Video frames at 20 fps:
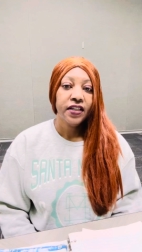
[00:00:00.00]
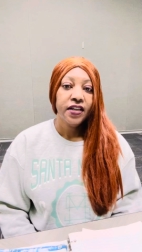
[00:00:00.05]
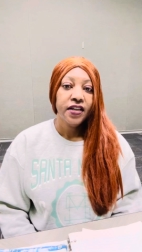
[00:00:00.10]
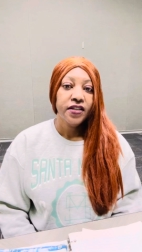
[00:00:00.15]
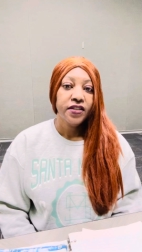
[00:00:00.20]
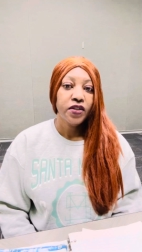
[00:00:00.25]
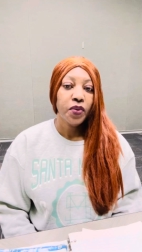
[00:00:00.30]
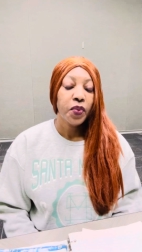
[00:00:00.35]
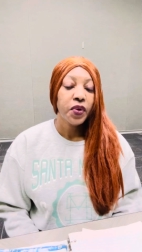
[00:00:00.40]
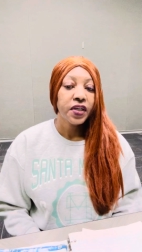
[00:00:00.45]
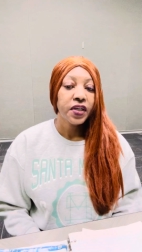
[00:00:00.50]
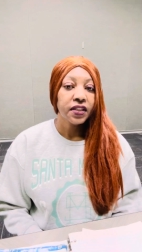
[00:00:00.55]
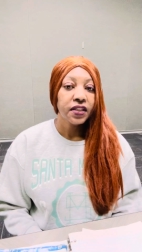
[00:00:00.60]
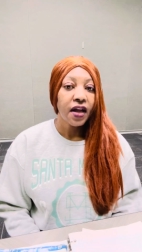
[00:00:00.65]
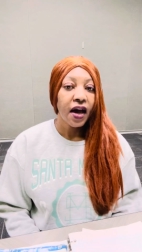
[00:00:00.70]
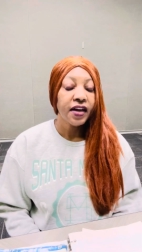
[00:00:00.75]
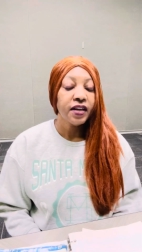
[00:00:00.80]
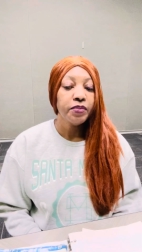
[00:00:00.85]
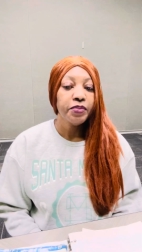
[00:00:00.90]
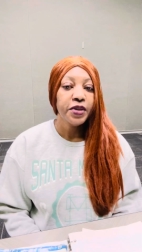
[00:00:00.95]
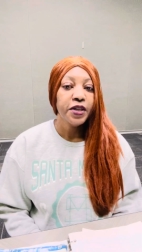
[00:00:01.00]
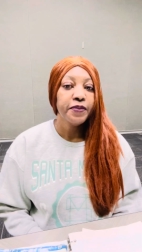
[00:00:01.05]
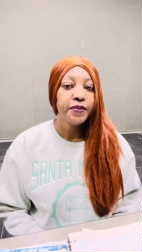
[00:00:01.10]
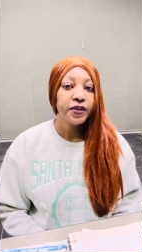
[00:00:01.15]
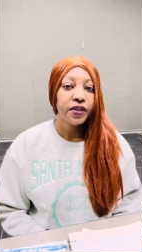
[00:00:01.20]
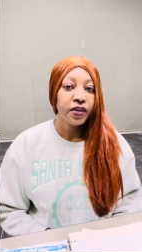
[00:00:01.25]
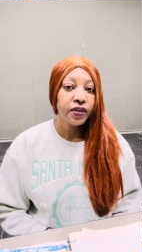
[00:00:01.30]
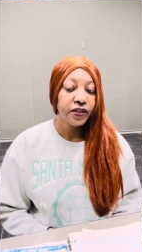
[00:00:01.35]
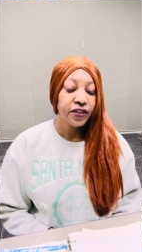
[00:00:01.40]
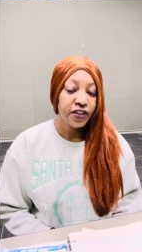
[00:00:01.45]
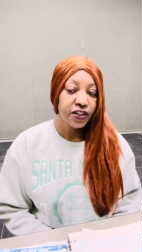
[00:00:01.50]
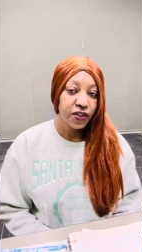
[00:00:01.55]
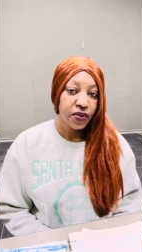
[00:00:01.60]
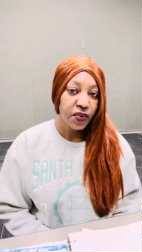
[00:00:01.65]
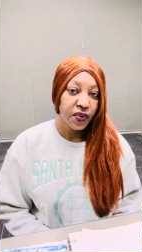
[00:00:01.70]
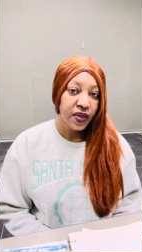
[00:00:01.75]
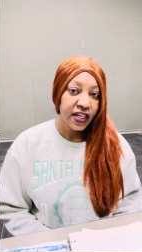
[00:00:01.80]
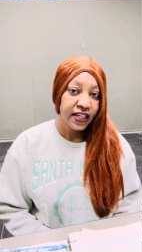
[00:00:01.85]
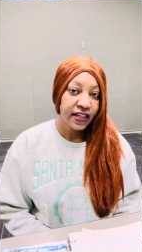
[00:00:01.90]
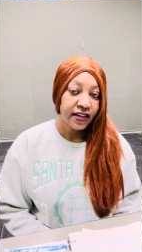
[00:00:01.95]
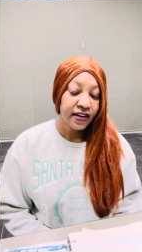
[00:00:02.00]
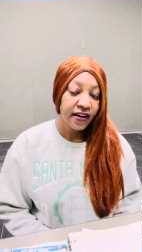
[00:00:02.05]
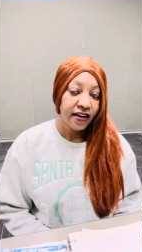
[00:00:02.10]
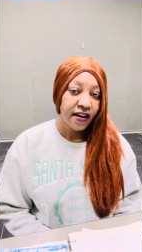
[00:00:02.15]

So what a lot of people are doing,